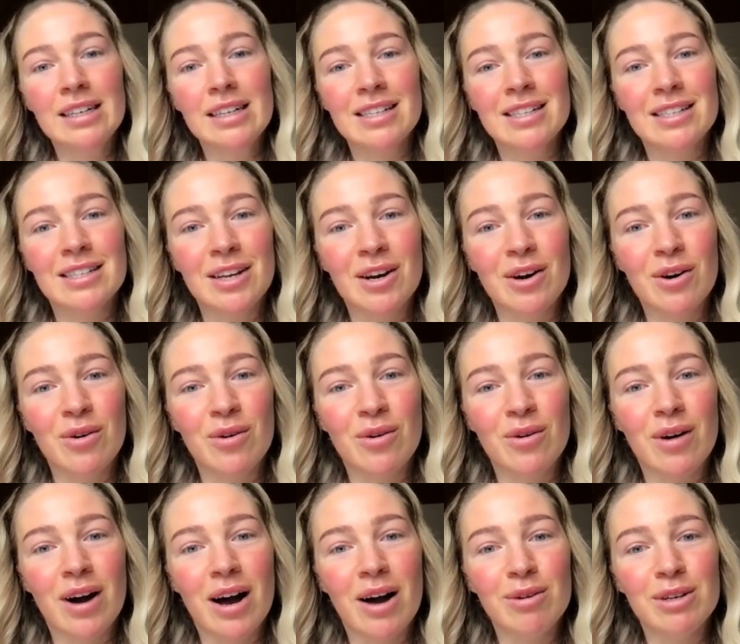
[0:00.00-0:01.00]
So
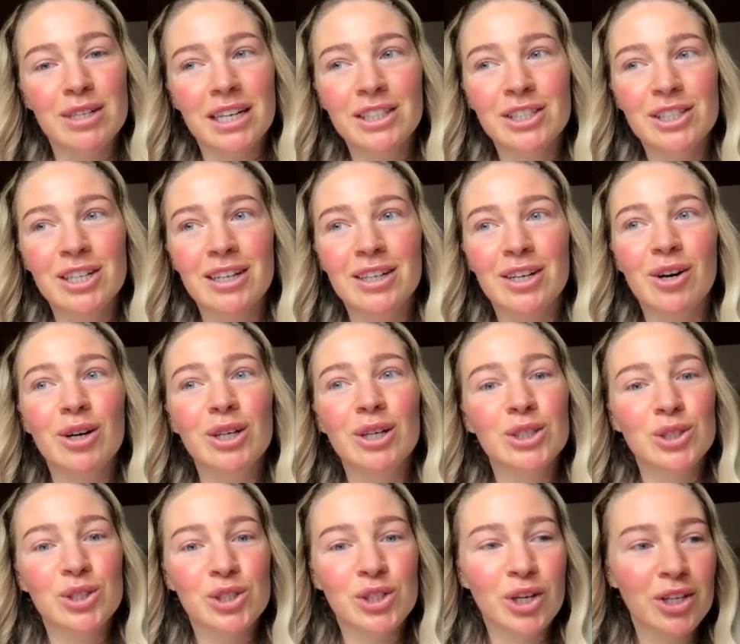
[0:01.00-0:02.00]
I was actually going
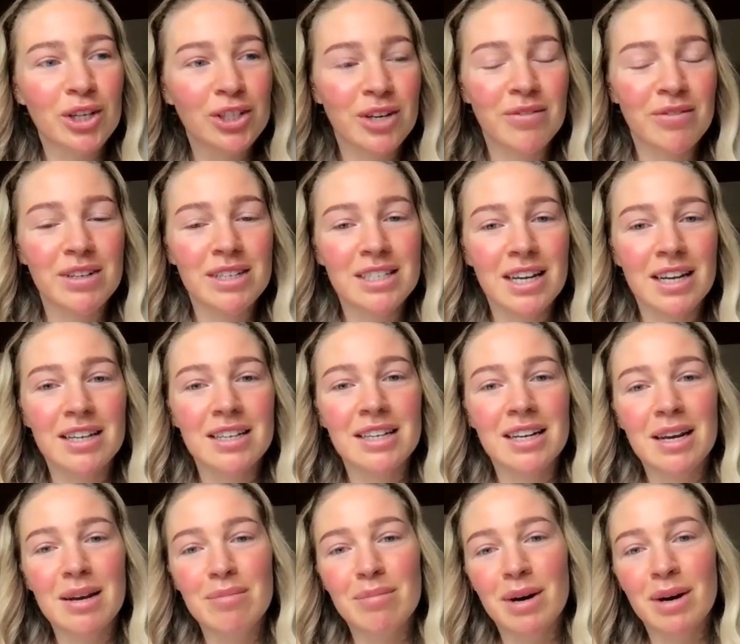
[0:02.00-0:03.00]
to church every
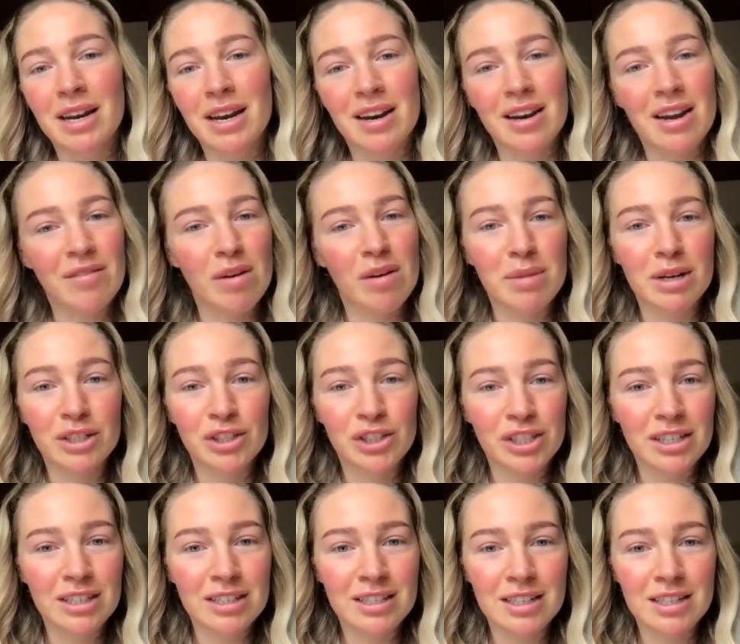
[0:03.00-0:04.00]
Sunday, but I never met
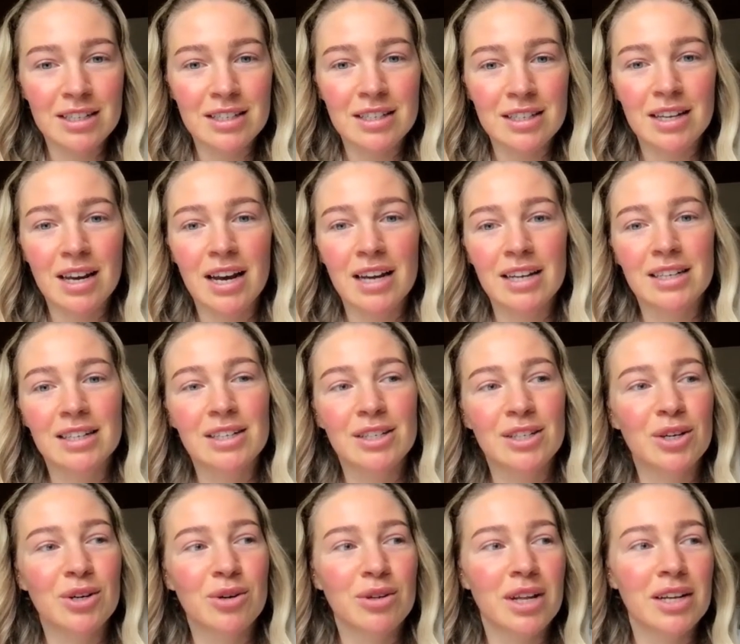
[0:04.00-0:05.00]
Jesus. I didn't
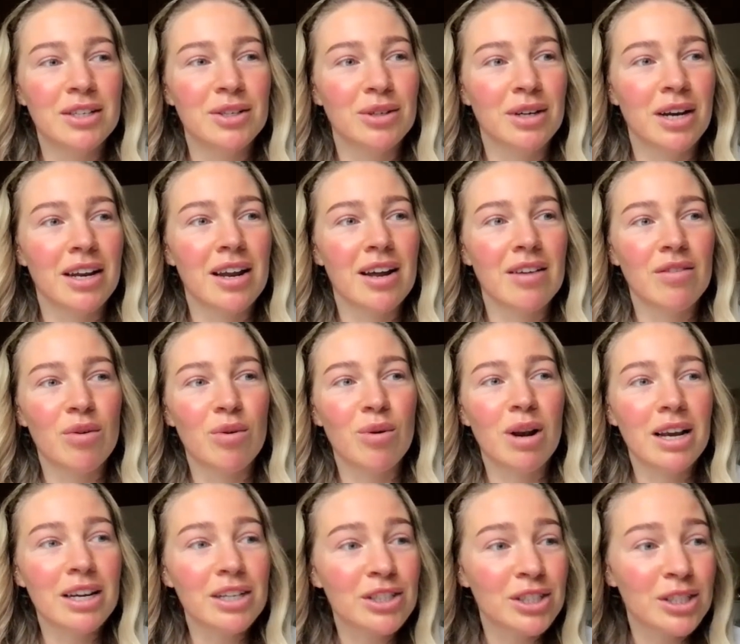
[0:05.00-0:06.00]
know that you can have a
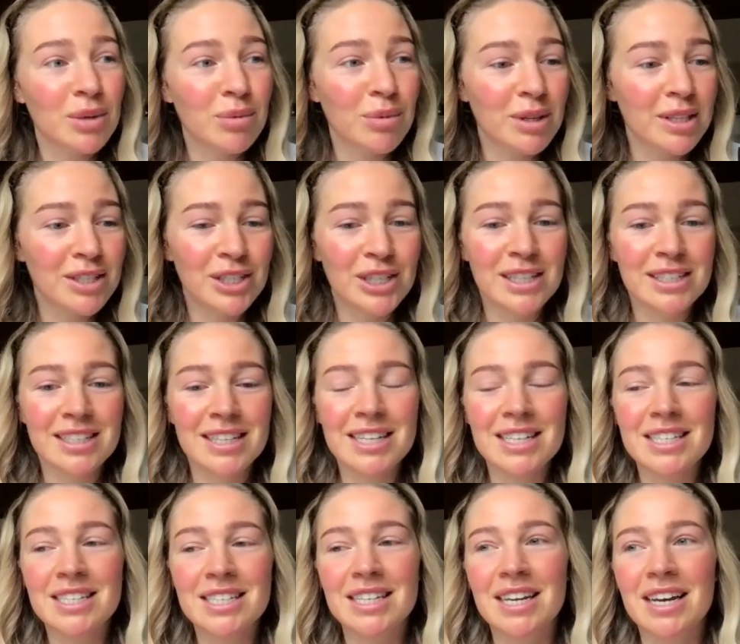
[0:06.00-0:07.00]
relationship with
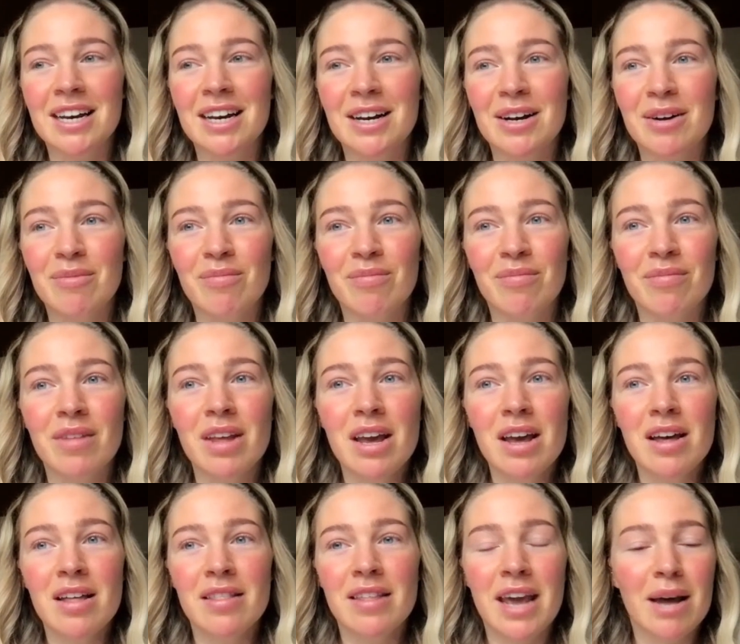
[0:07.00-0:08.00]
Jesus. Um,
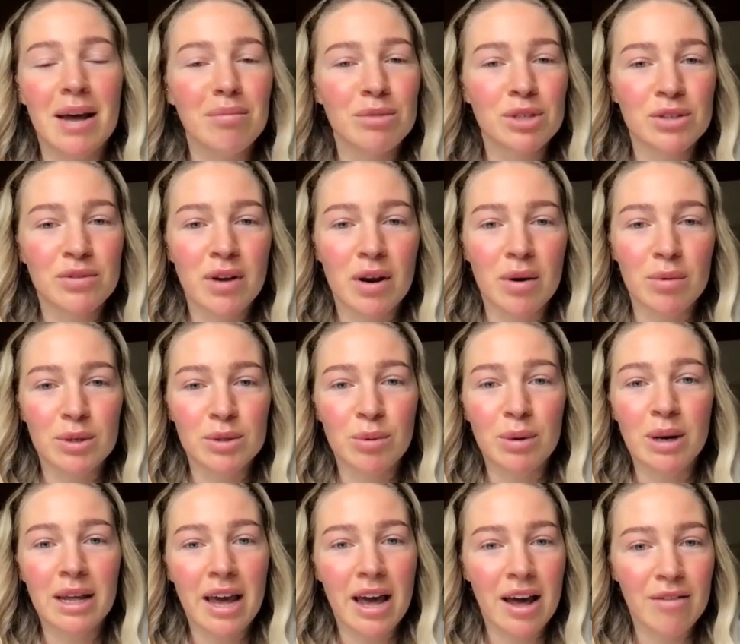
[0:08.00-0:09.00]
the atmosphere was
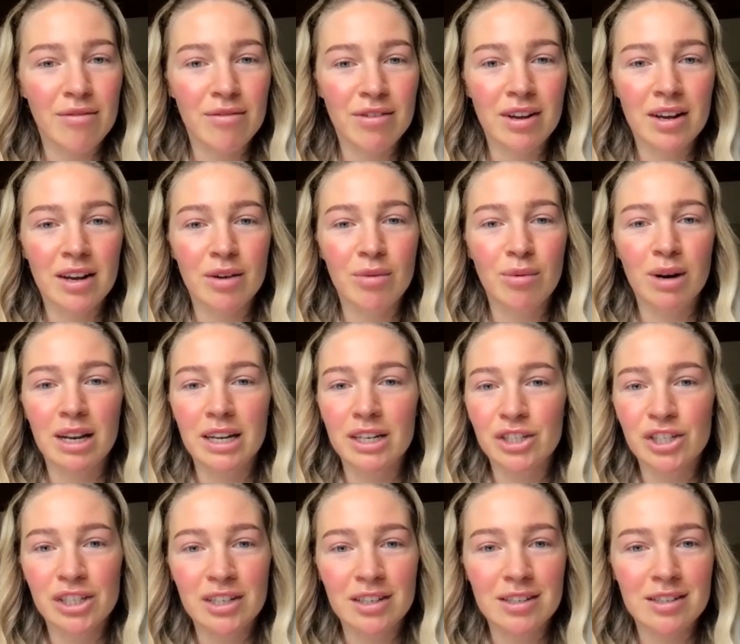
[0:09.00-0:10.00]
really heavy and
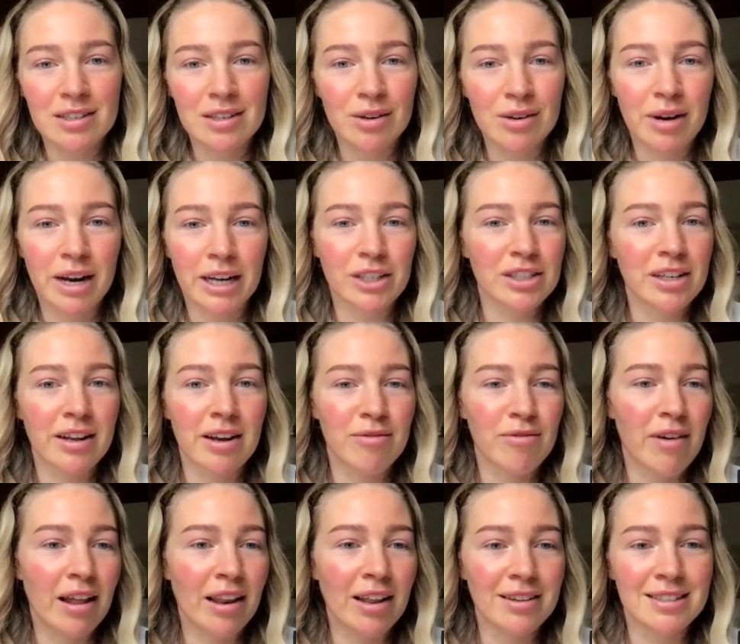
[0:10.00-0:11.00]
religious. So actually I
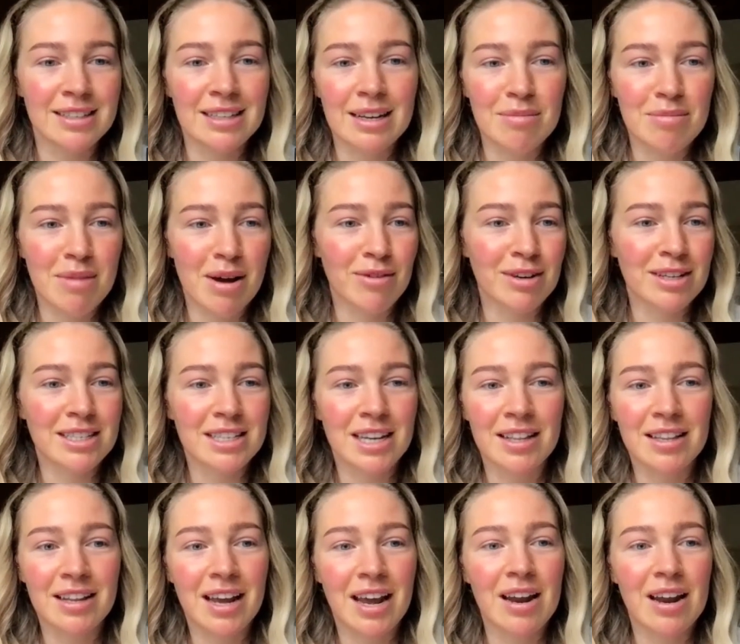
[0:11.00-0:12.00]
fell asleep every
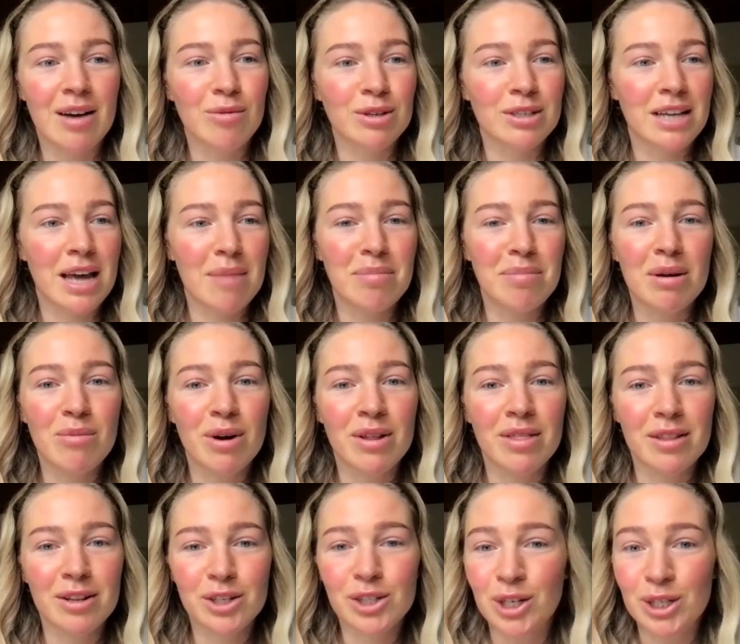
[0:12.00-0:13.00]
Sunday, and I was happy
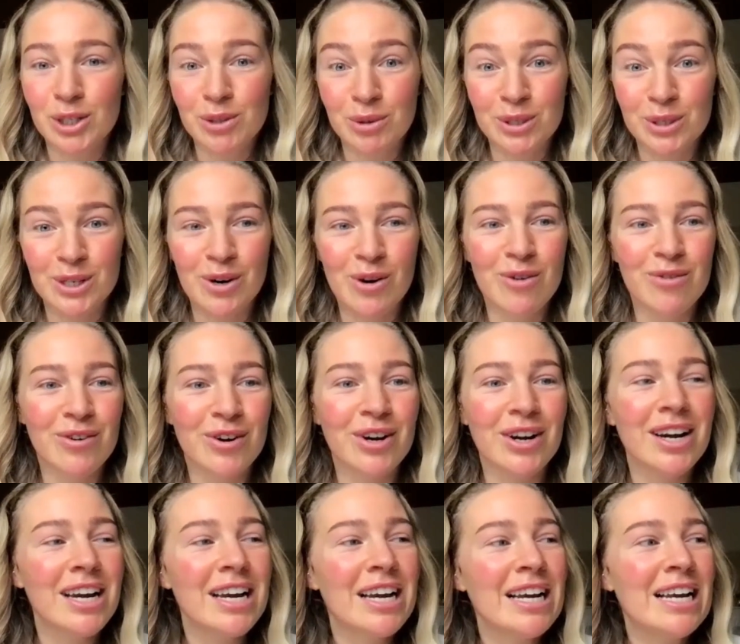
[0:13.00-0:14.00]
when church was over.